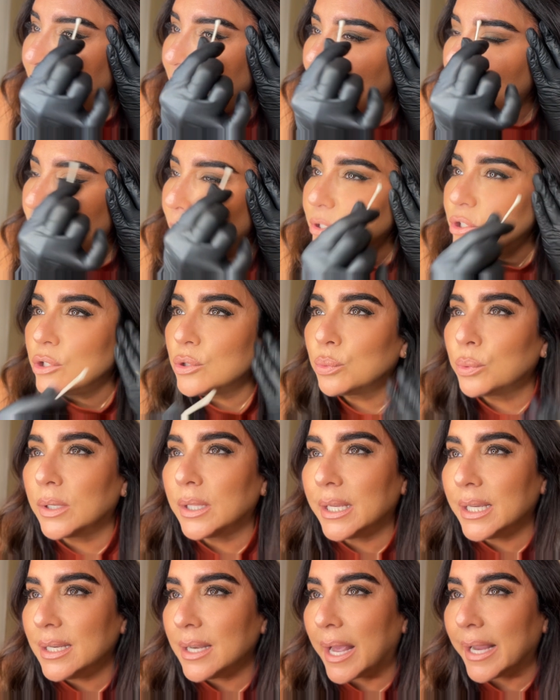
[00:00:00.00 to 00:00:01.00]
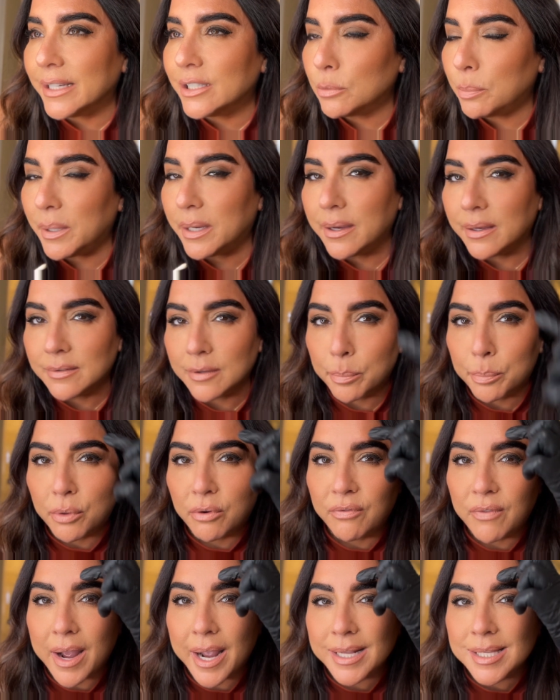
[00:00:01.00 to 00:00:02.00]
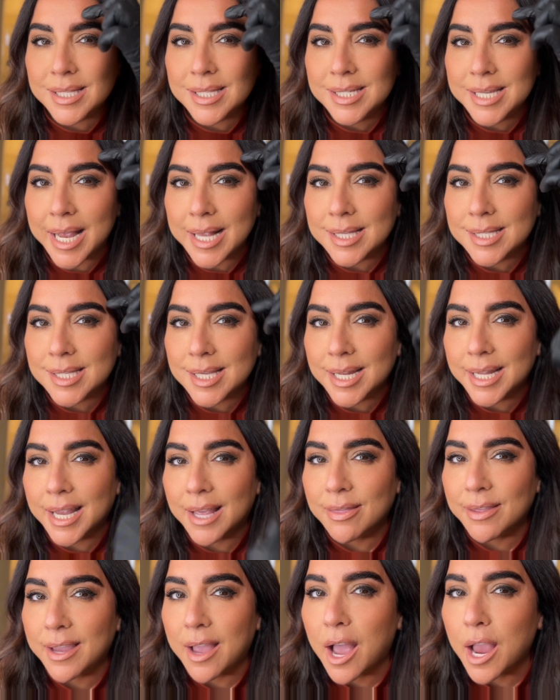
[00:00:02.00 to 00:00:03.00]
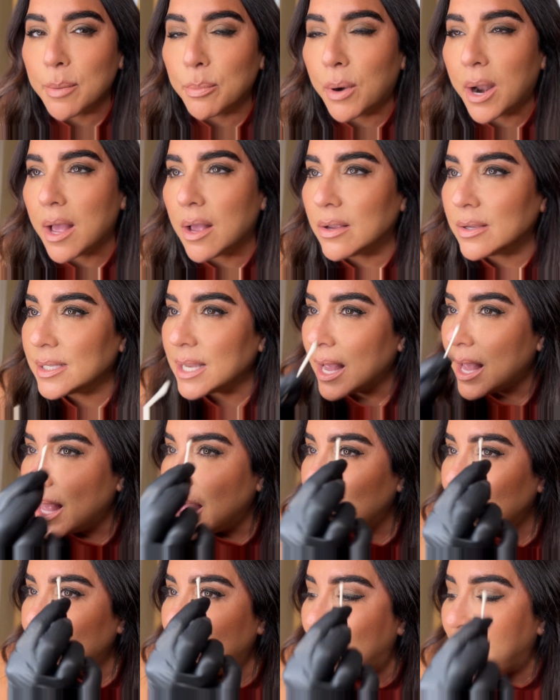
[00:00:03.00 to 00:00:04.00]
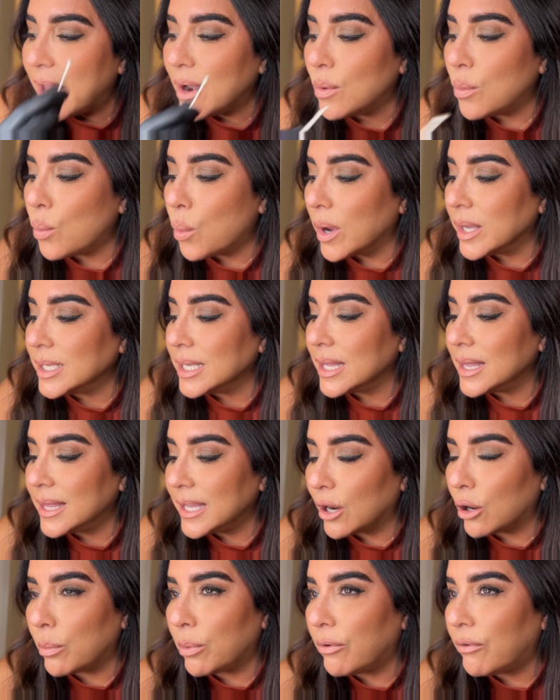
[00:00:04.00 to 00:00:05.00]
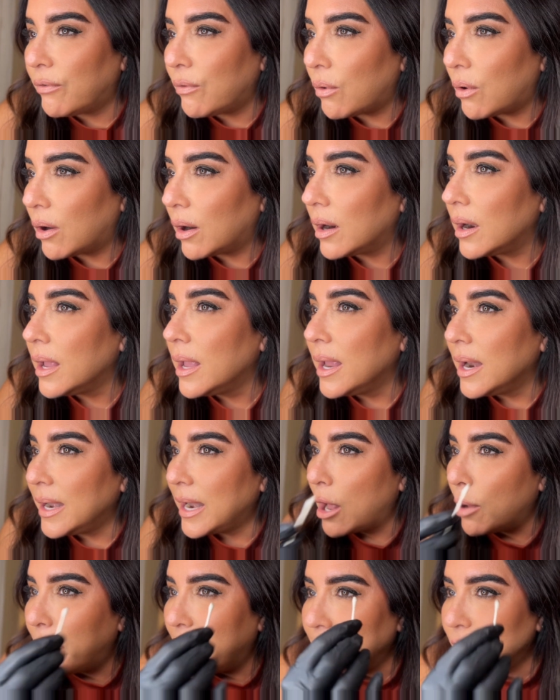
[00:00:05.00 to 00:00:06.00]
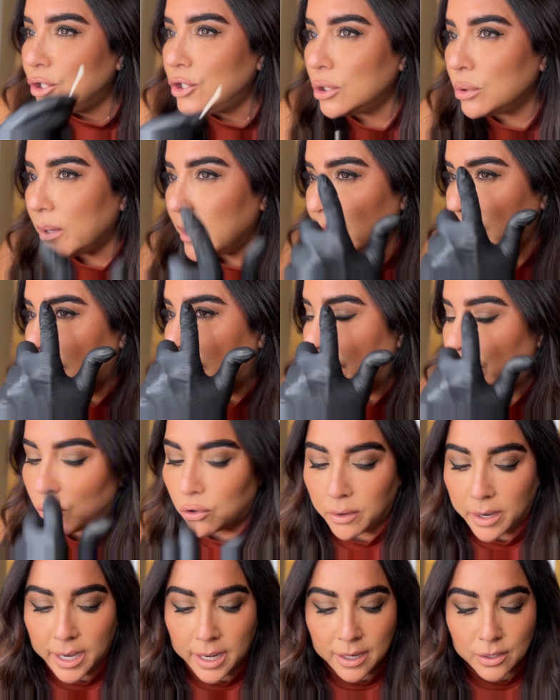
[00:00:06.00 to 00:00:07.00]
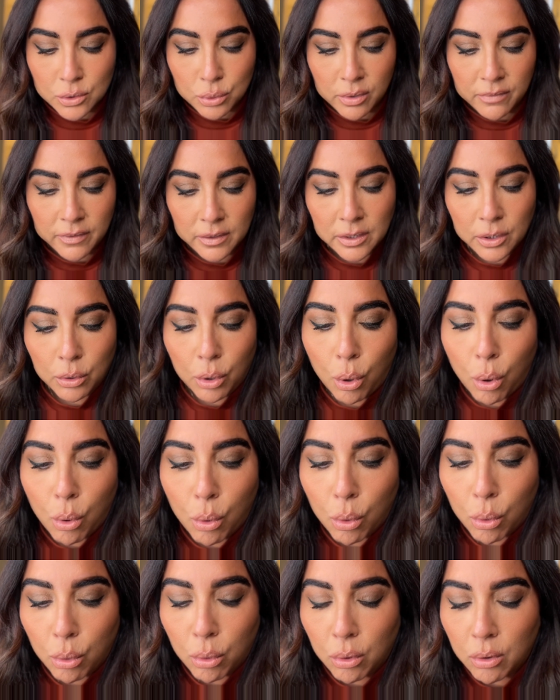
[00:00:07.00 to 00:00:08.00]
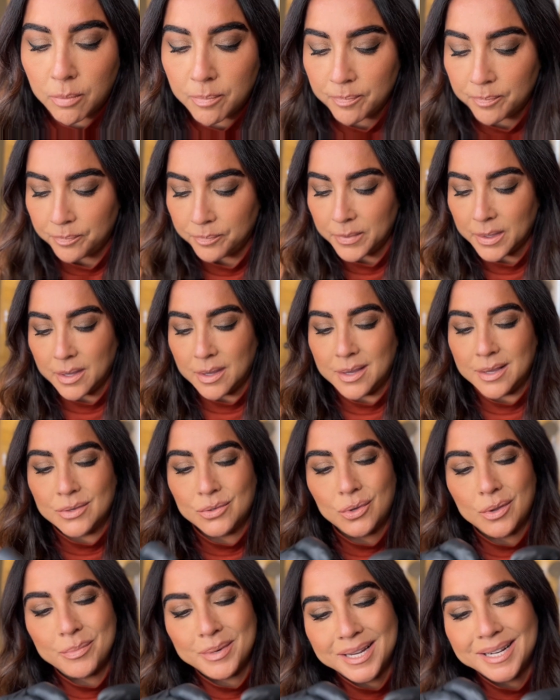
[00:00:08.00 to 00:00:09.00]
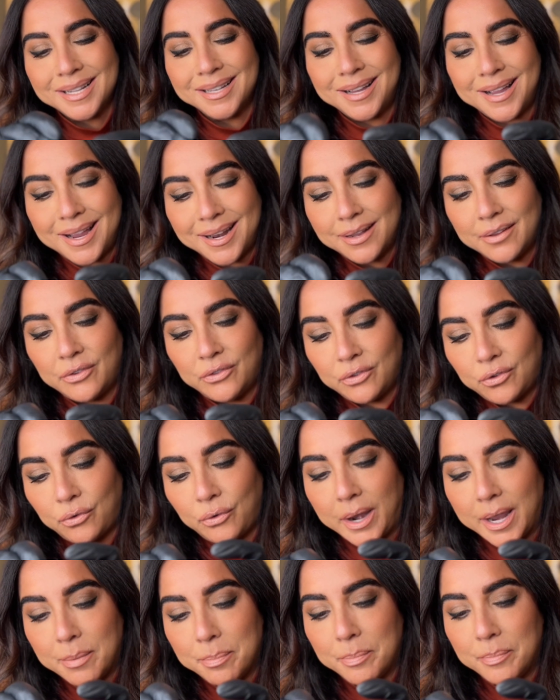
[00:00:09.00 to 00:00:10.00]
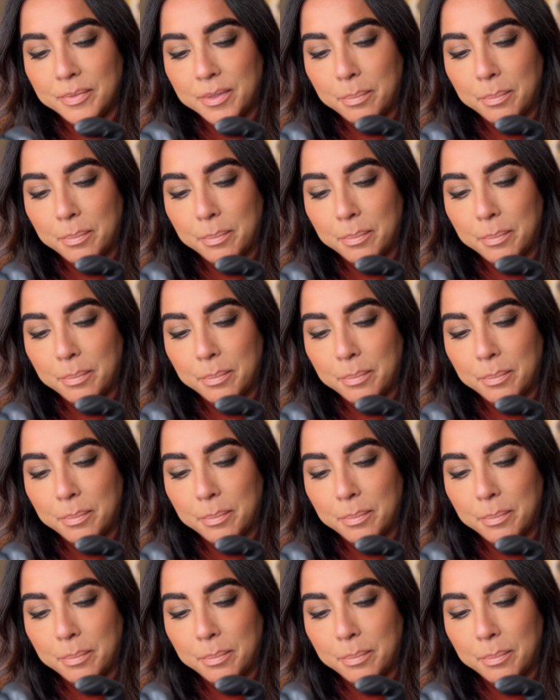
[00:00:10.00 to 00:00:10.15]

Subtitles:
which is really nice because it provides density in the eyebrows that wasn't there before. Now, by doing that, I've created sort of a little hole. So I'm gonna kind of scrape the